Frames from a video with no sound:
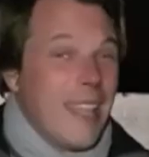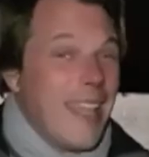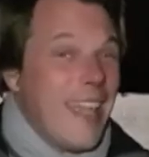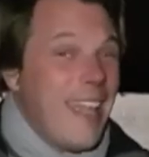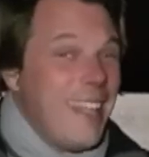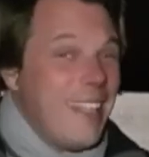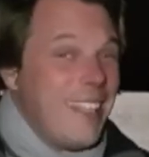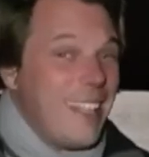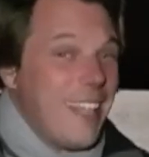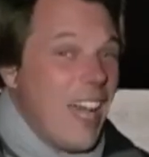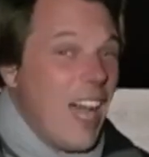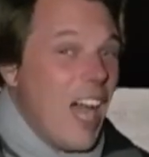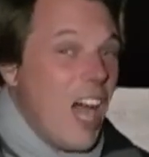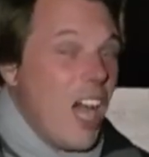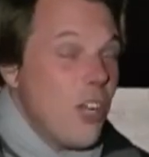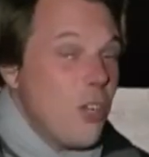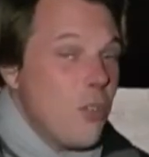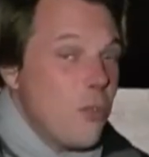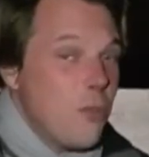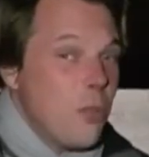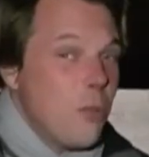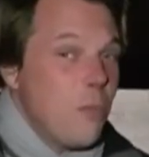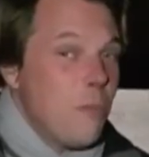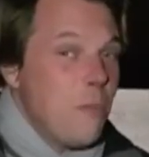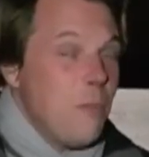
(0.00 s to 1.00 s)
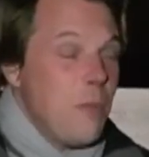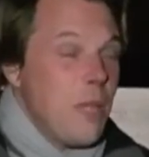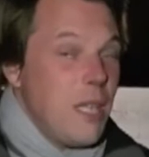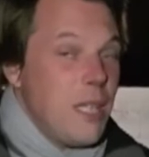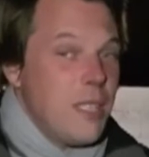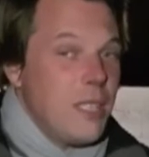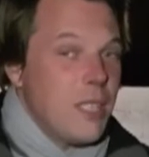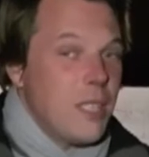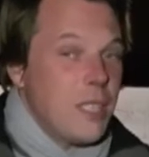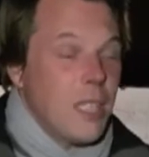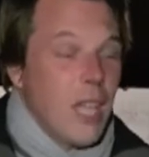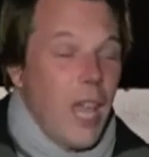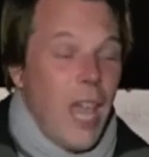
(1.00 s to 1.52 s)
800
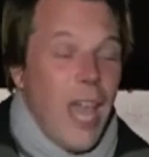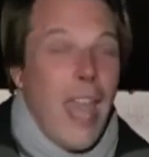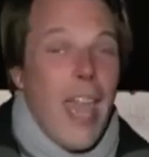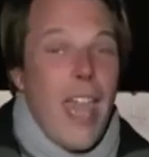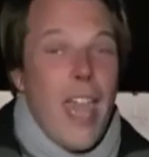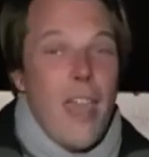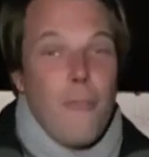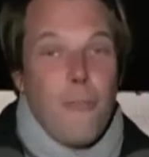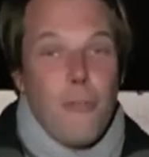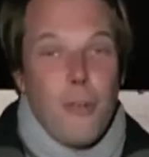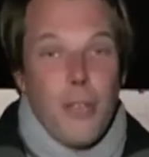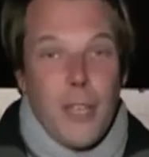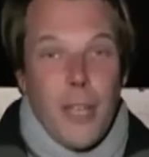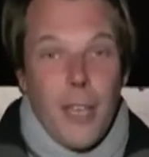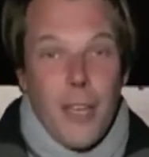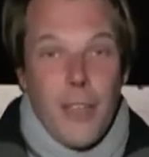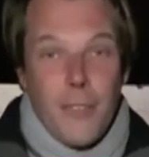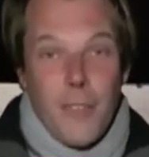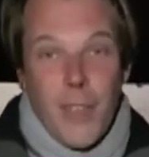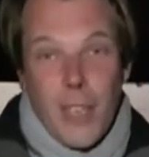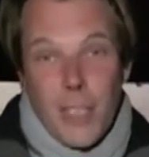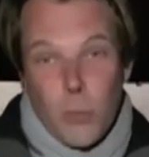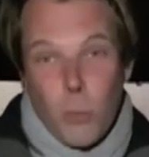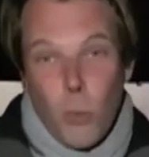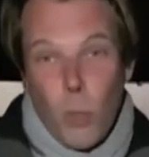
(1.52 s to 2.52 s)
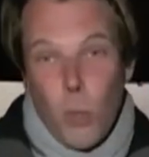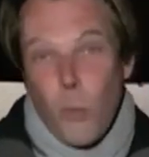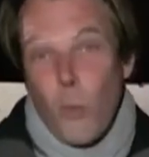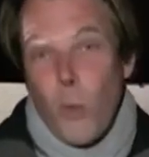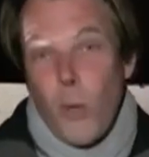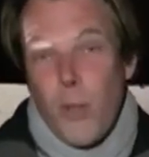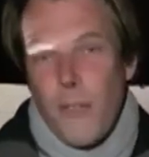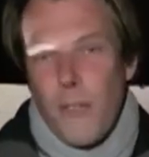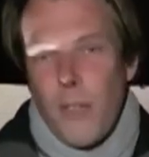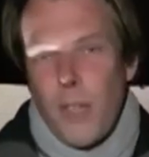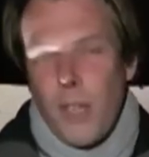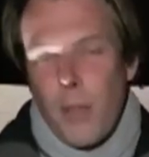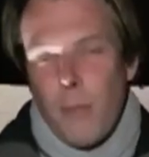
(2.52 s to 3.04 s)
meters every night. That's what one
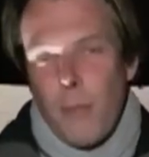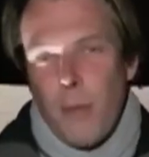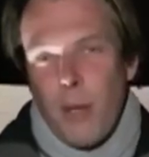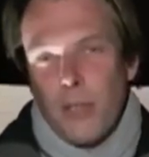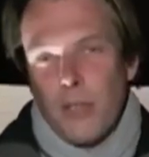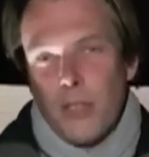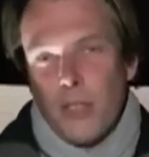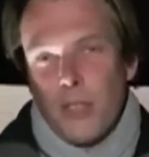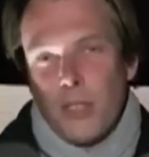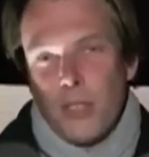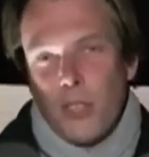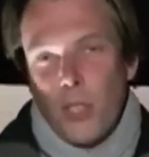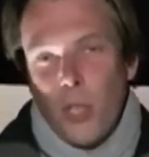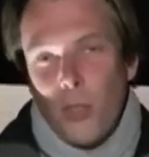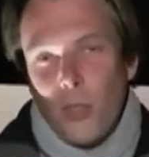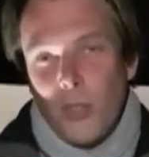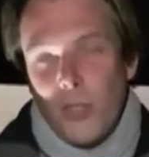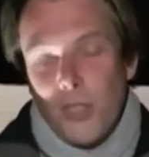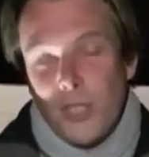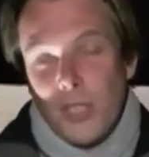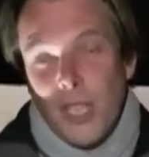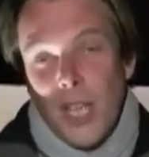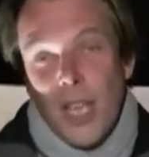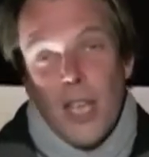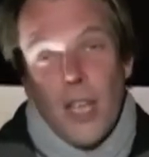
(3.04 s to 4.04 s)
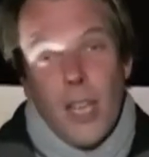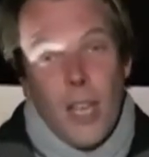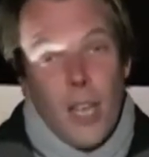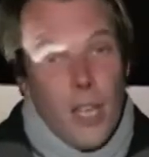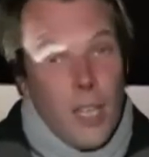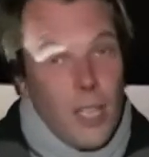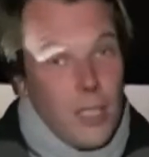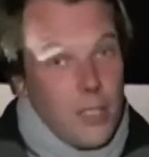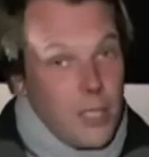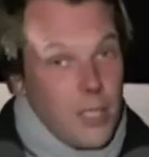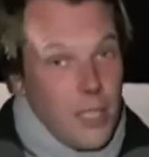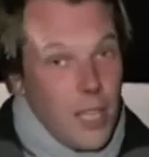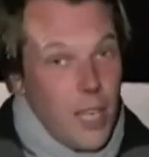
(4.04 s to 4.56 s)
of the commanders told us
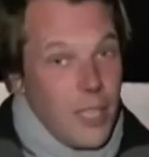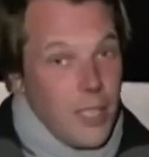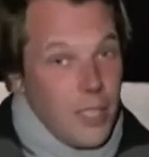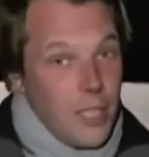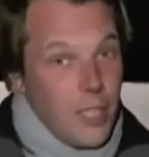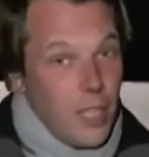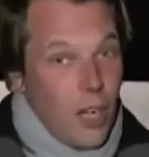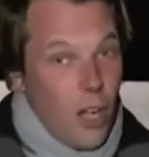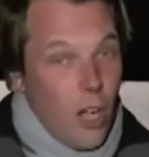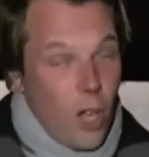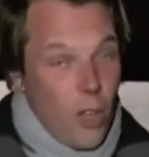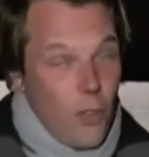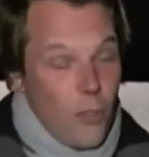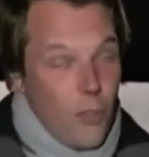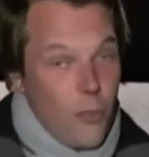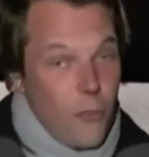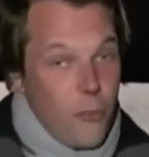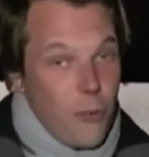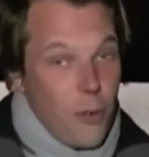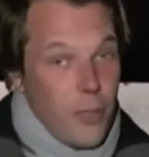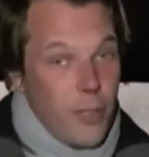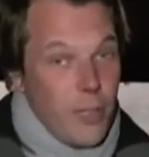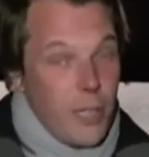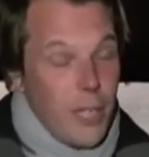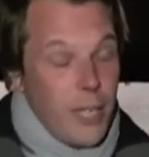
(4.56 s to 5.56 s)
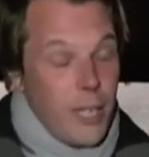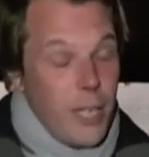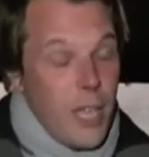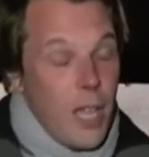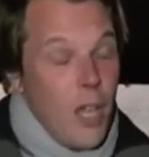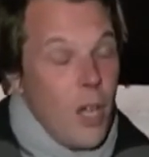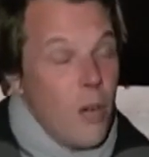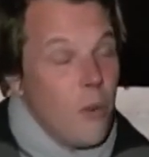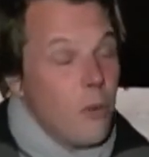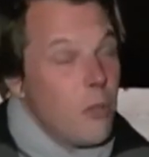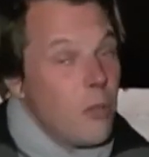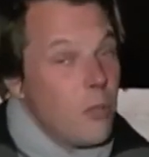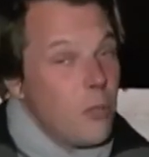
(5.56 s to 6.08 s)
uh, tonight on the front line.
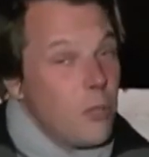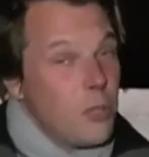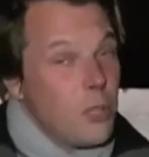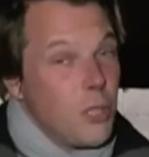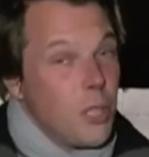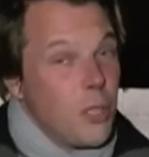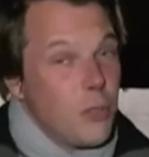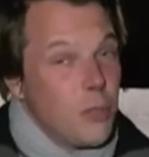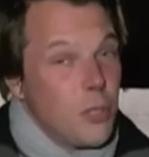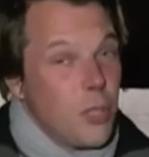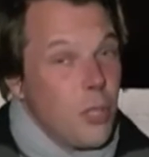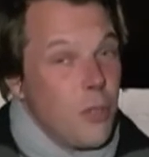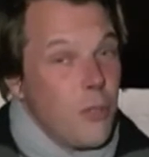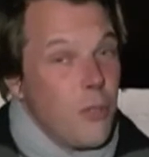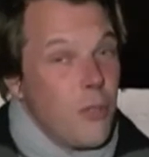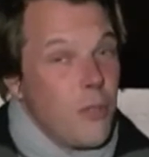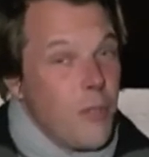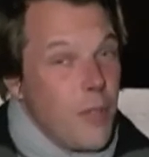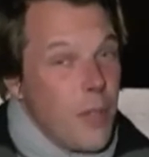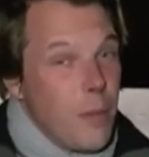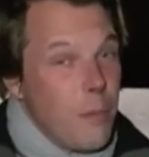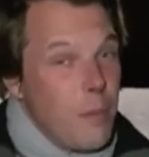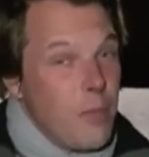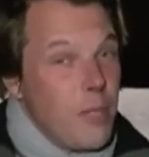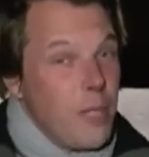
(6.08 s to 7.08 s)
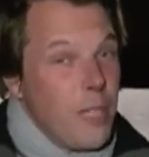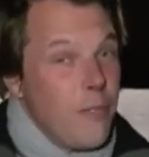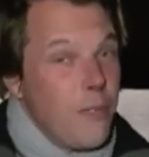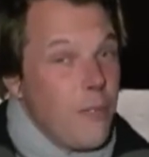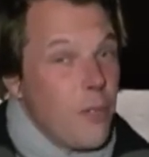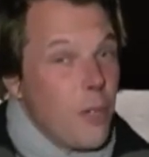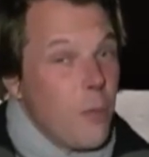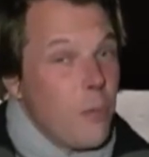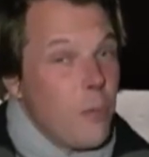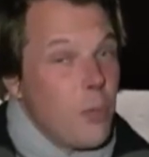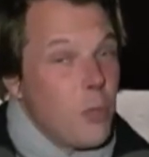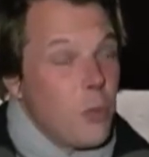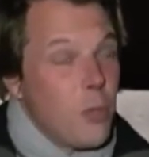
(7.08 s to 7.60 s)
We're also told that they believe there
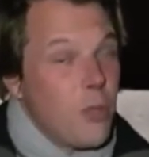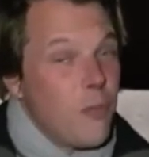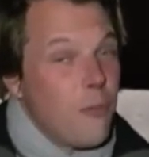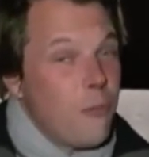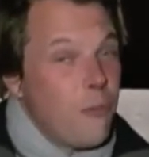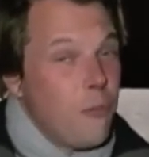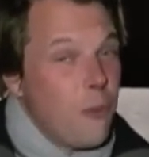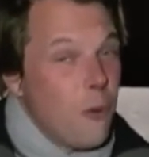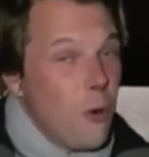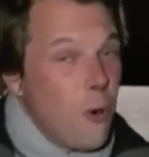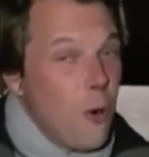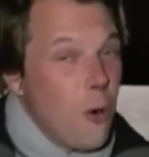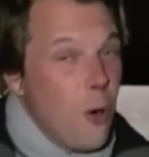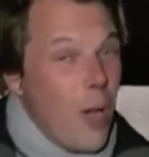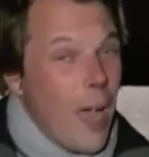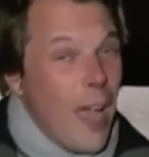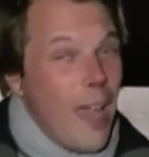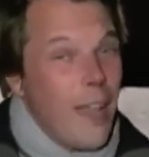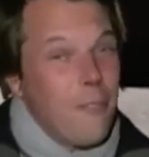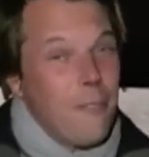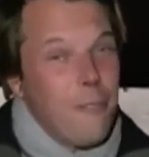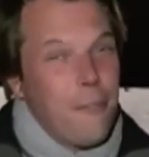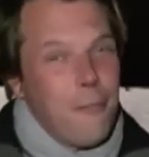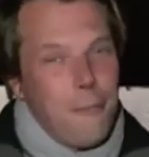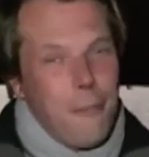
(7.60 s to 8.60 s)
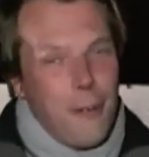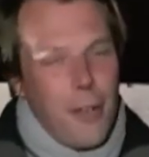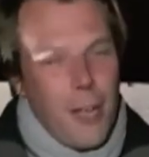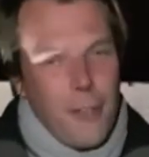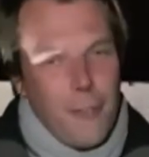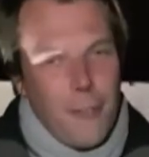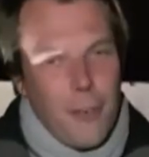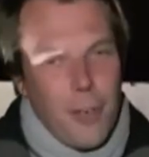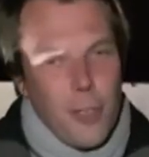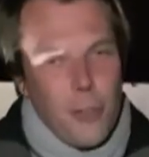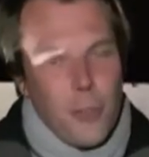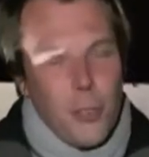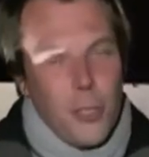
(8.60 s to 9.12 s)
are between four and
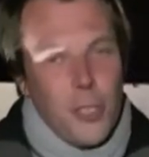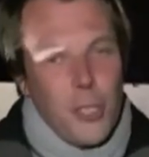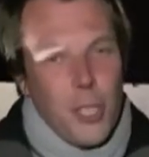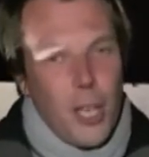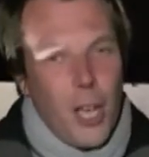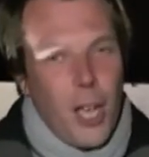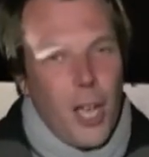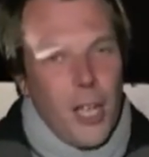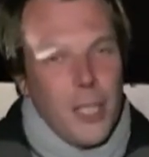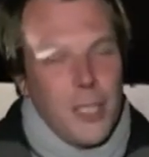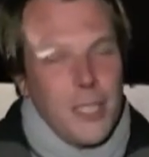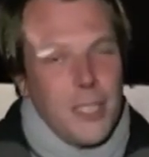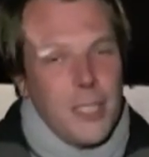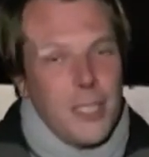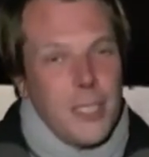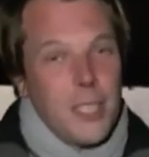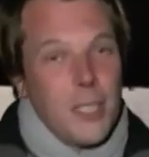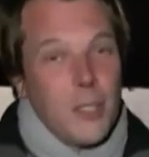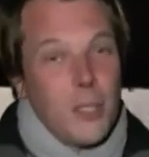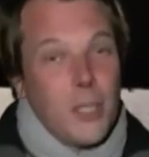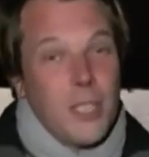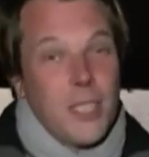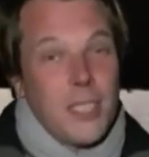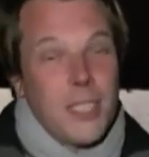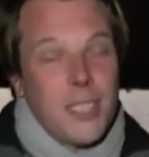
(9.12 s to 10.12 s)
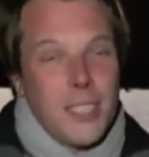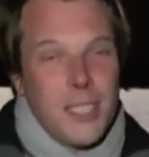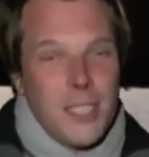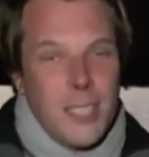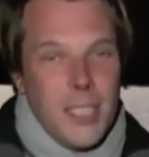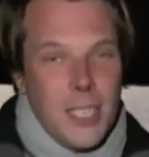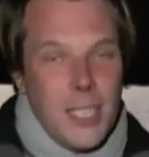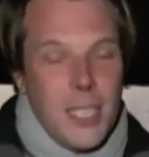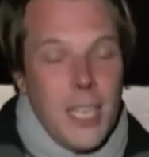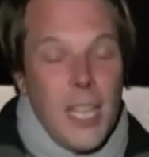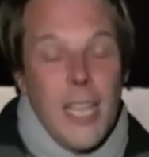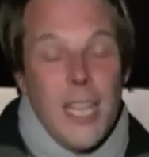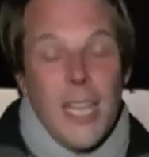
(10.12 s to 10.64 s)
500 jihadists that are
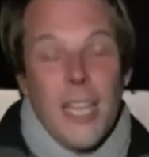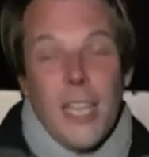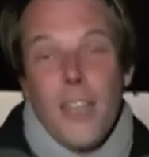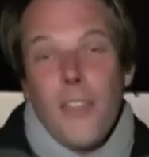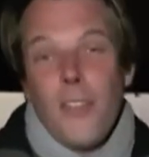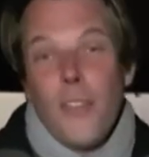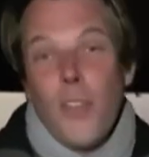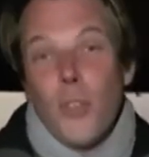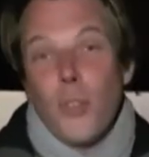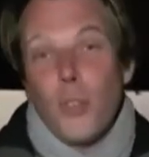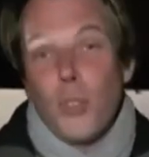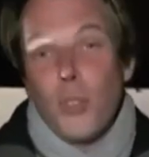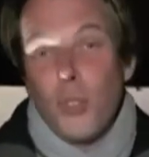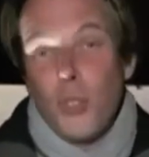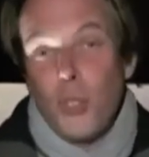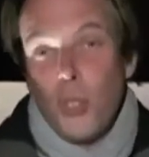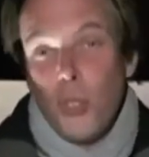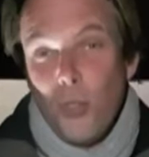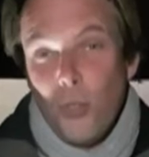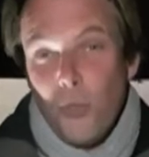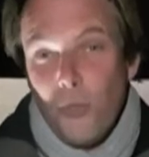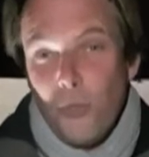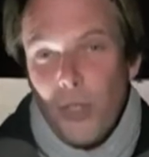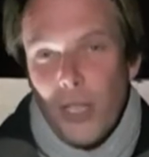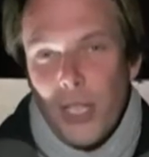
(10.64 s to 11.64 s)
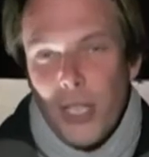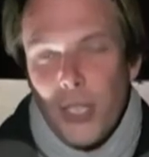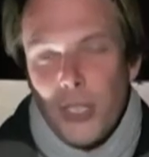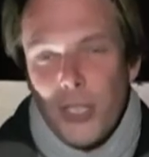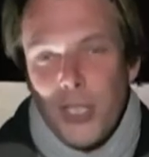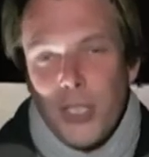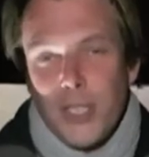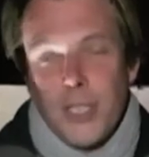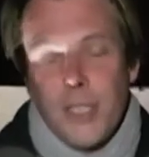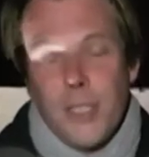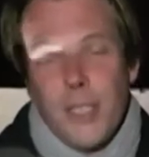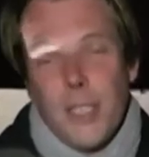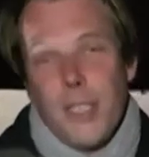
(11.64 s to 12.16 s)
still in those two
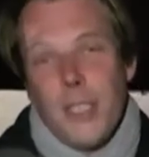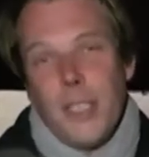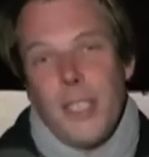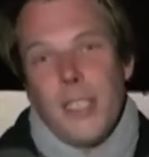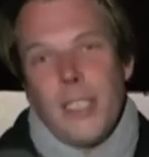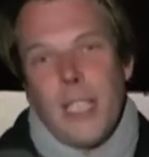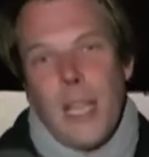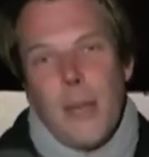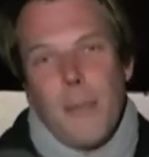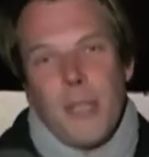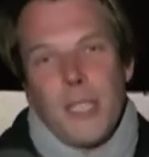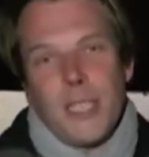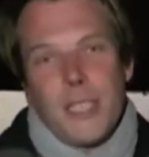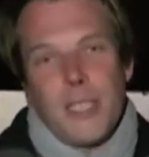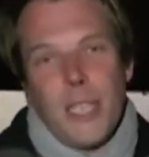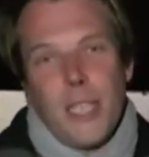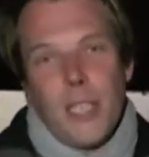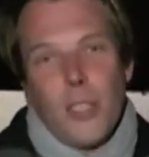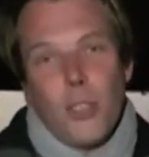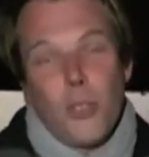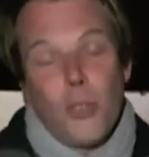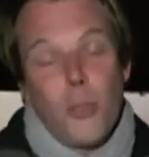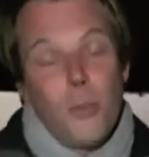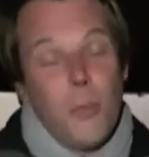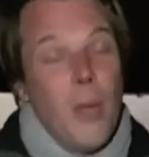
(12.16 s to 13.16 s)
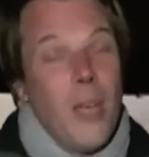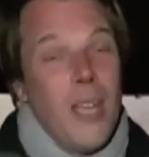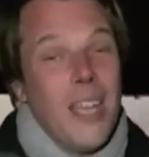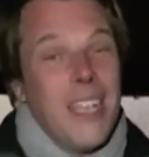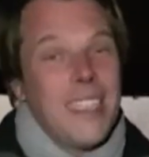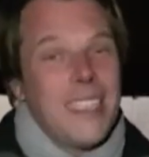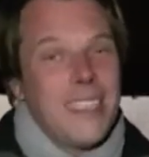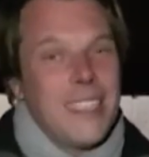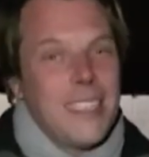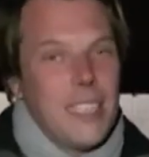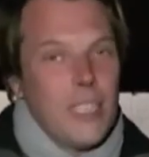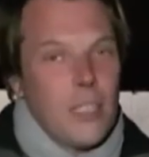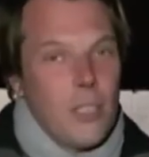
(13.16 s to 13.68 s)
villages that the Islamic State group
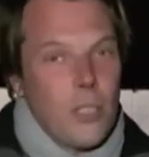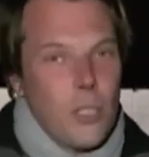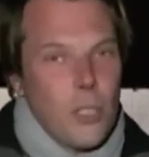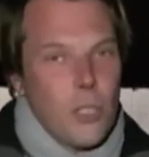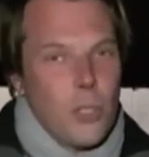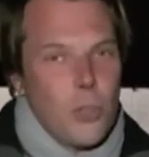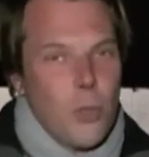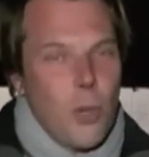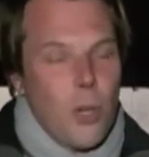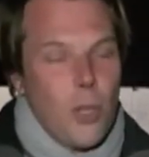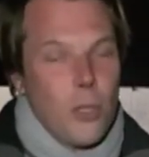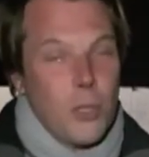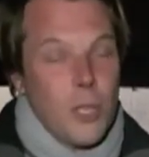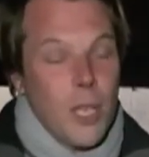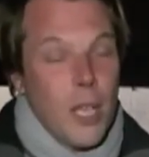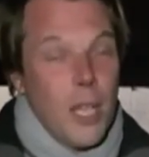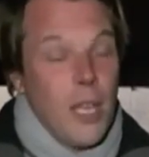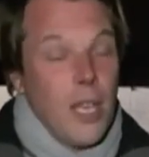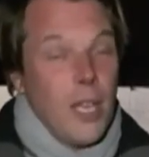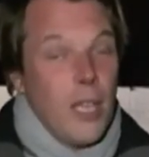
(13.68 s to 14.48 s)
still controls.